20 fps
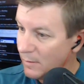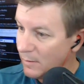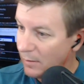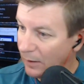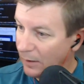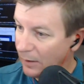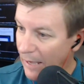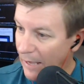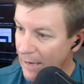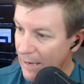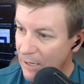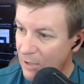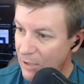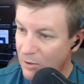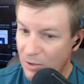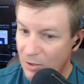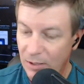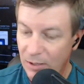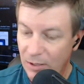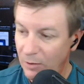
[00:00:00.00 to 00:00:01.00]
lagging
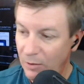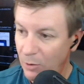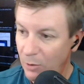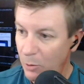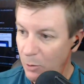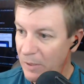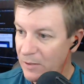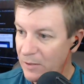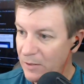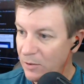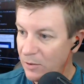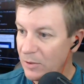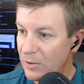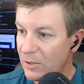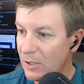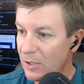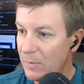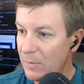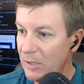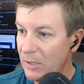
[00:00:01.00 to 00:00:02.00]
just a little bit, so it's
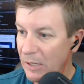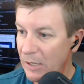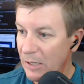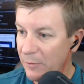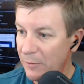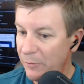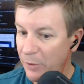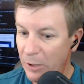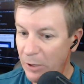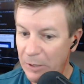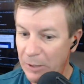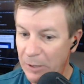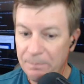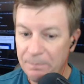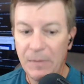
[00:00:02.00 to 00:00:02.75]
going to be kind of funny.